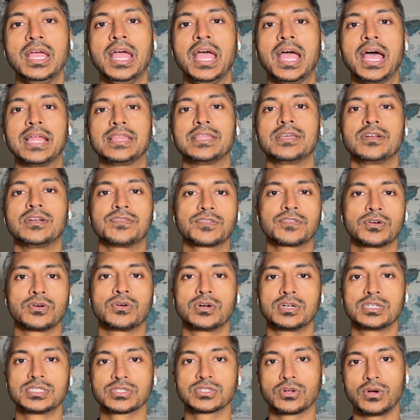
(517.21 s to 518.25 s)
And then of
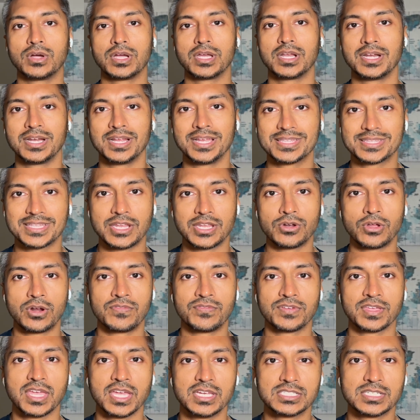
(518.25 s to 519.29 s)
course, go ahead and hit that
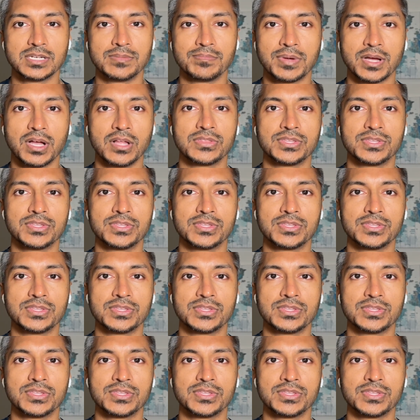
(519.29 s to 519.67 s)
notification bell.